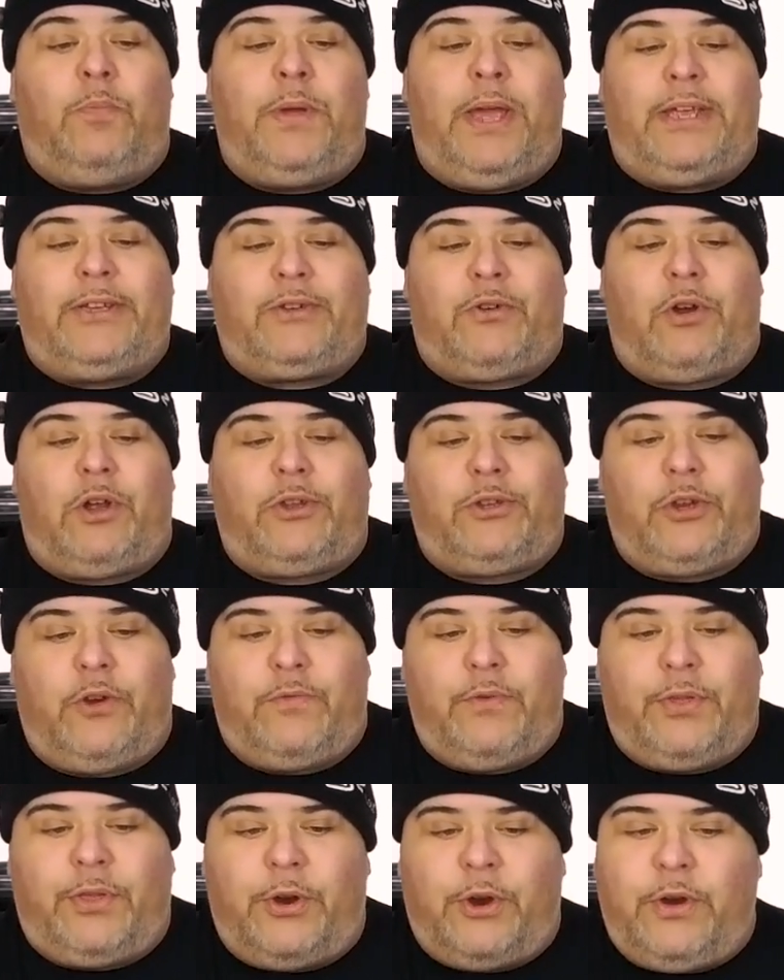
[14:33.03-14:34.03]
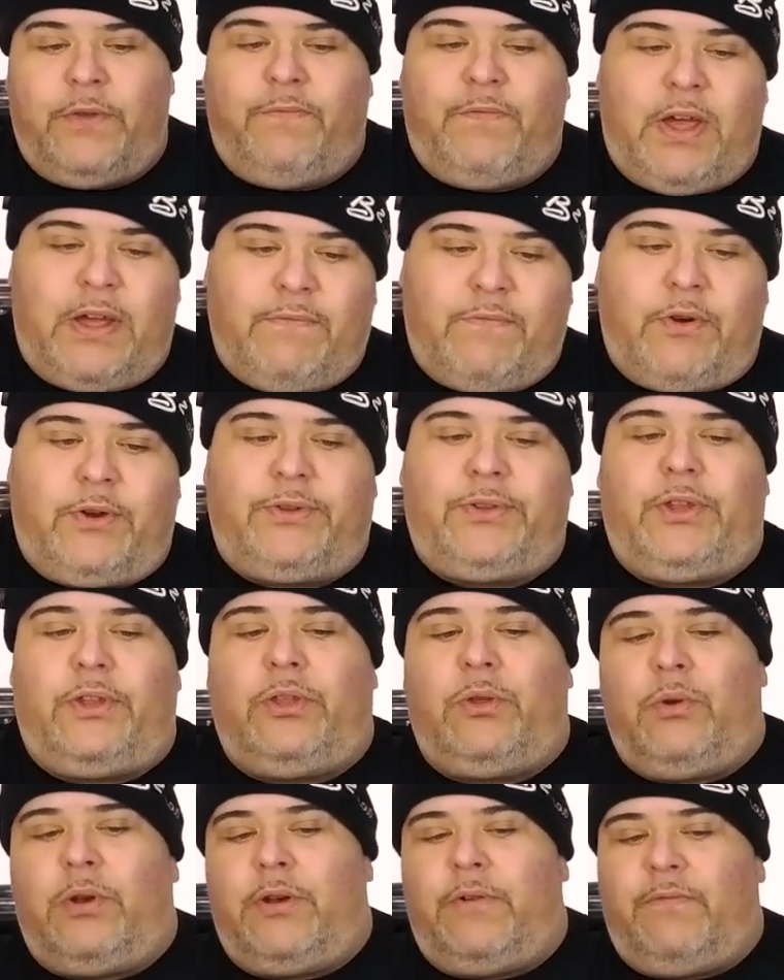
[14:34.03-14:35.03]
Low pass crossover, 35
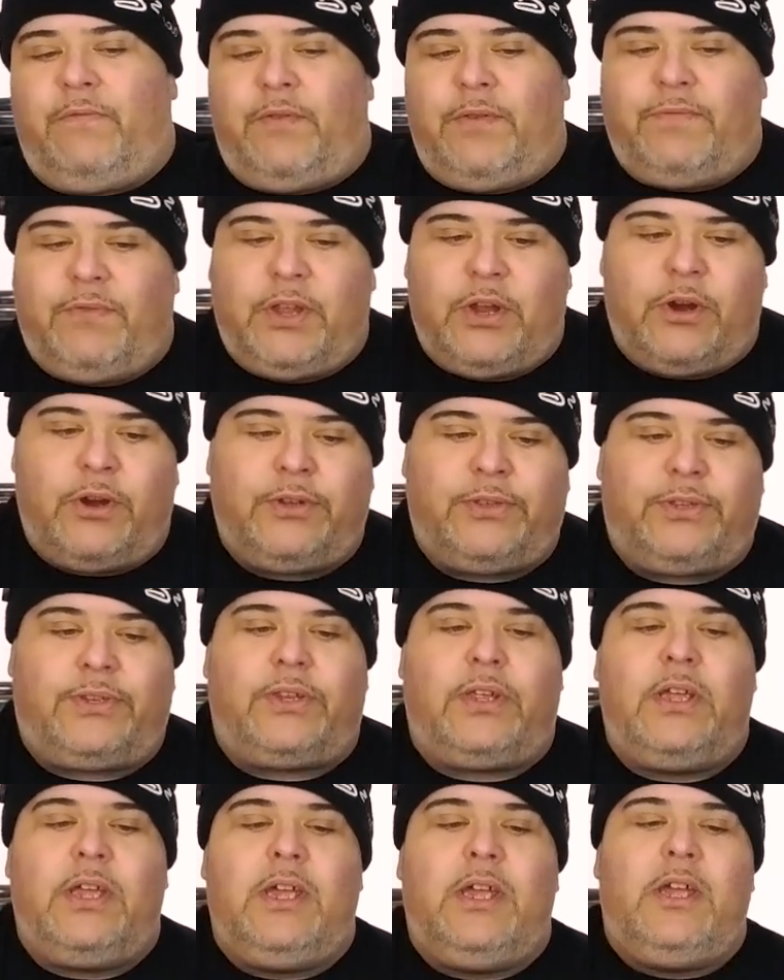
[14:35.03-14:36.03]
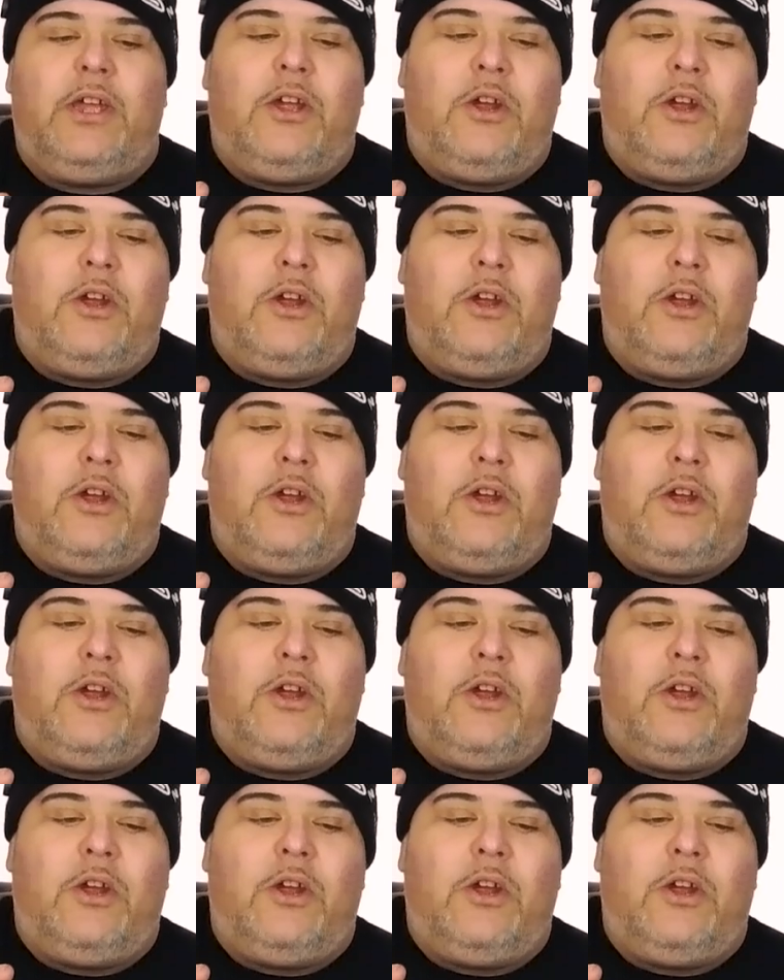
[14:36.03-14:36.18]
hertz to 250 hertz.